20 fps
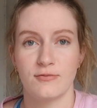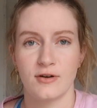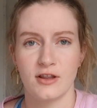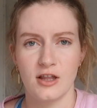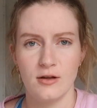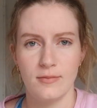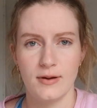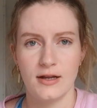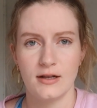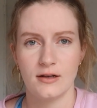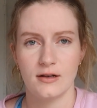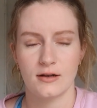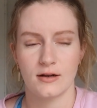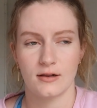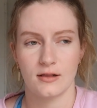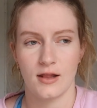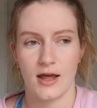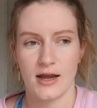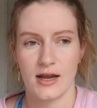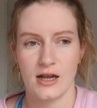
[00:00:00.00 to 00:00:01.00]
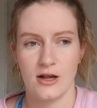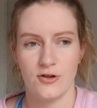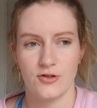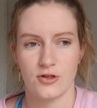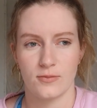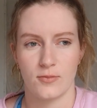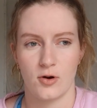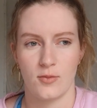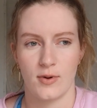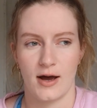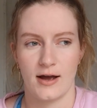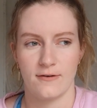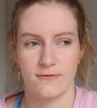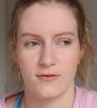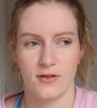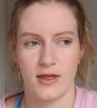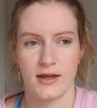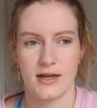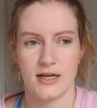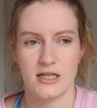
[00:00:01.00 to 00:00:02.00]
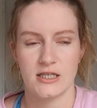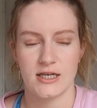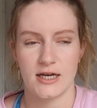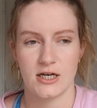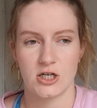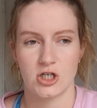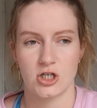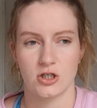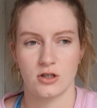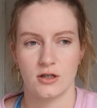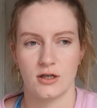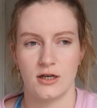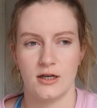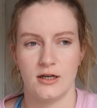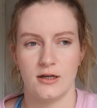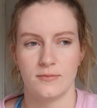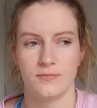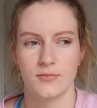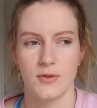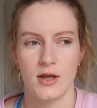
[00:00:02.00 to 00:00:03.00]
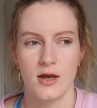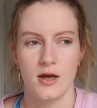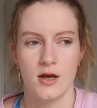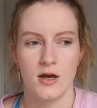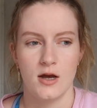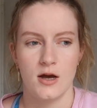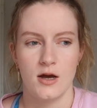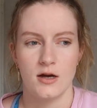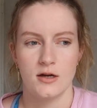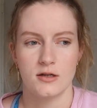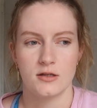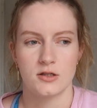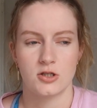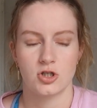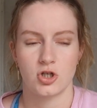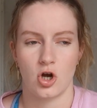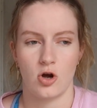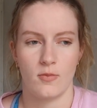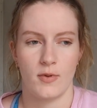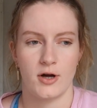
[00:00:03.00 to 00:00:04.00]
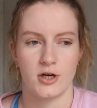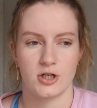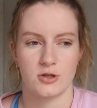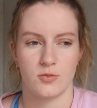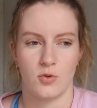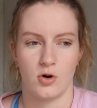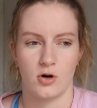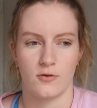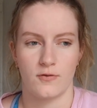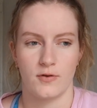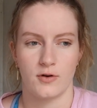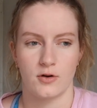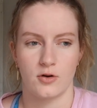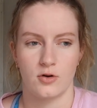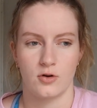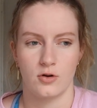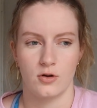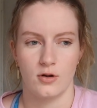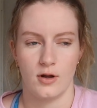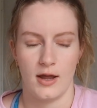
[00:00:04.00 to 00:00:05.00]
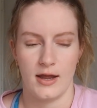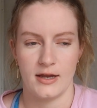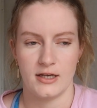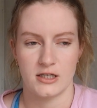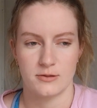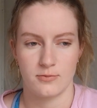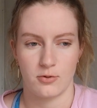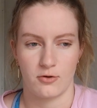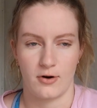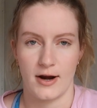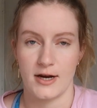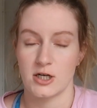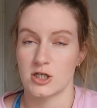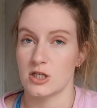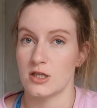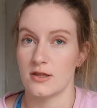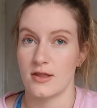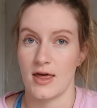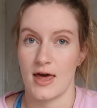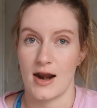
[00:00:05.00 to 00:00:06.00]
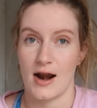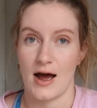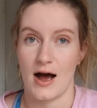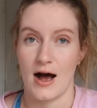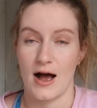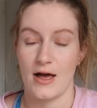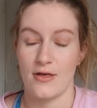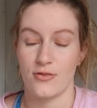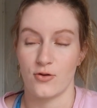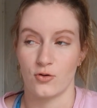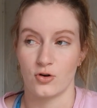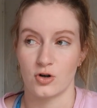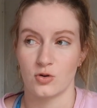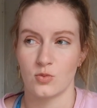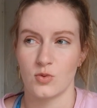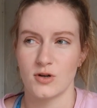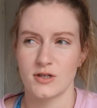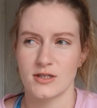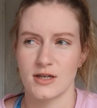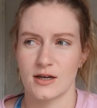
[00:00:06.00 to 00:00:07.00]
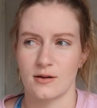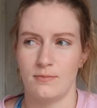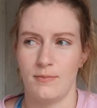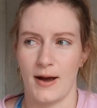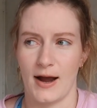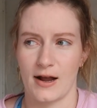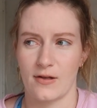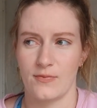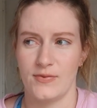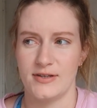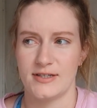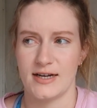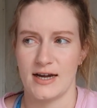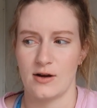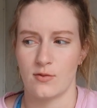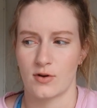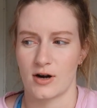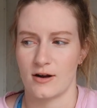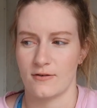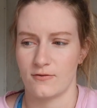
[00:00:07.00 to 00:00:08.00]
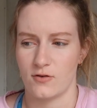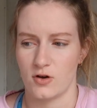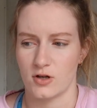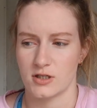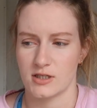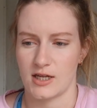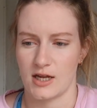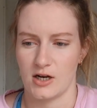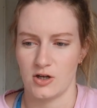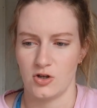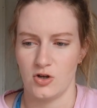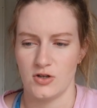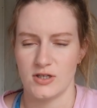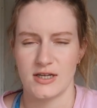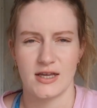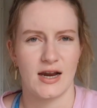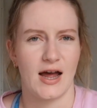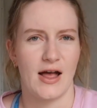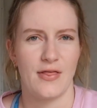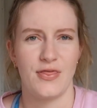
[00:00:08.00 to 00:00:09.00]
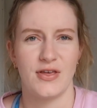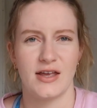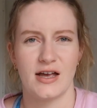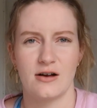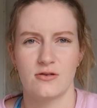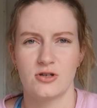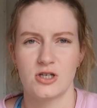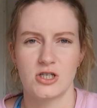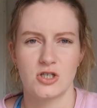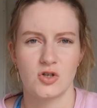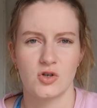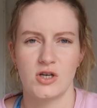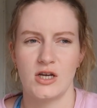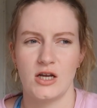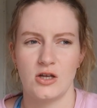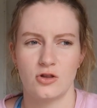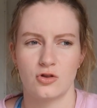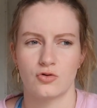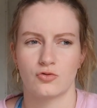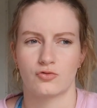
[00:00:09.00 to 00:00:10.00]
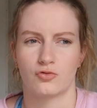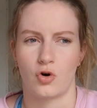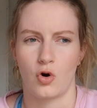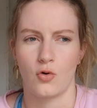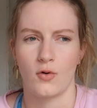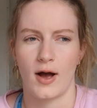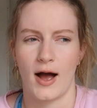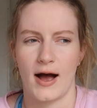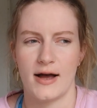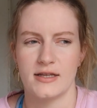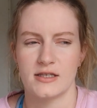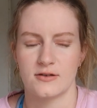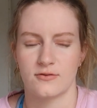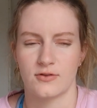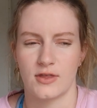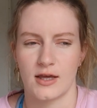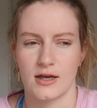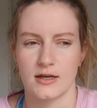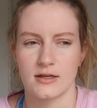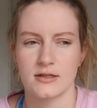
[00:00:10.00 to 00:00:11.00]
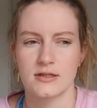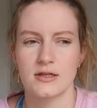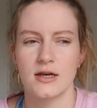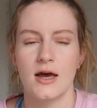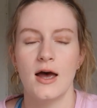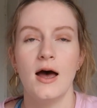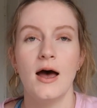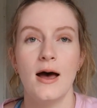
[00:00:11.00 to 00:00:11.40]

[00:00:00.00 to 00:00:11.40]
I've really been liking it at the moment. I feel like it's actually so much more of a inspiration than I thought it was. Like back in the day when I first started using it, I think I was just looking at the wrong kinds of things.